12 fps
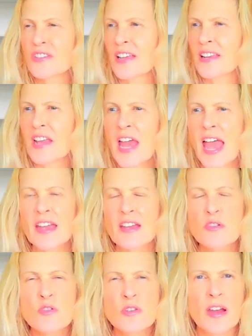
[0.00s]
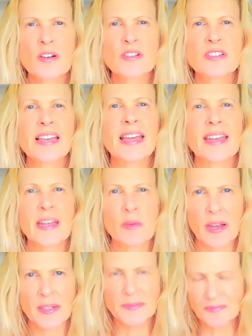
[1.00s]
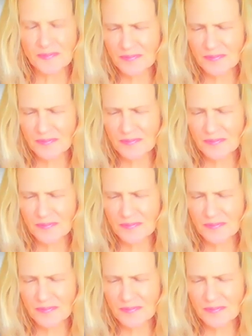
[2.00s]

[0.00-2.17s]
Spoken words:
and who cares anyway,